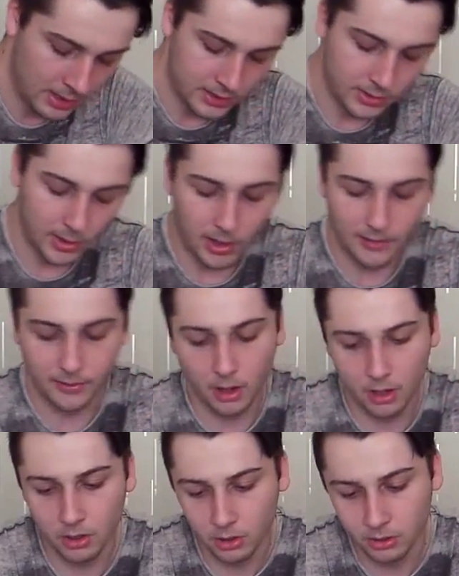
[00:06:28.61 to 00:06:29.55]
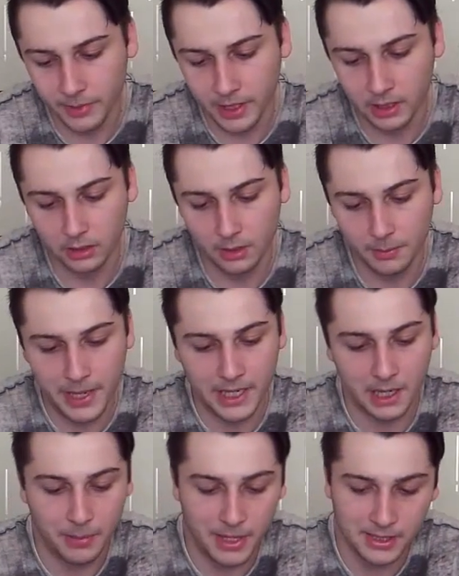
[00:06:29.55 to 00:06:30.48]
So I've got wholemeal
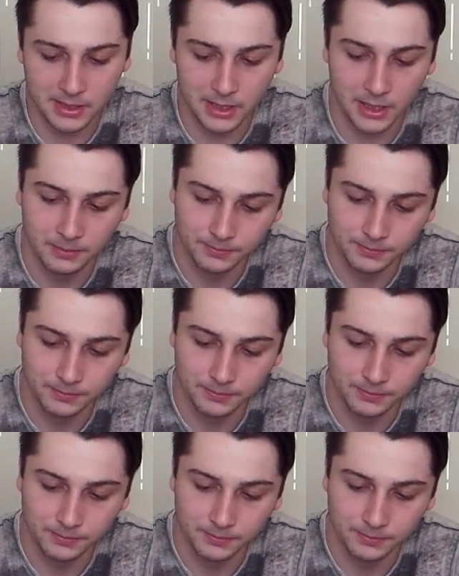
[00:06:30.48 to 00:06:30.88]
penny pasta.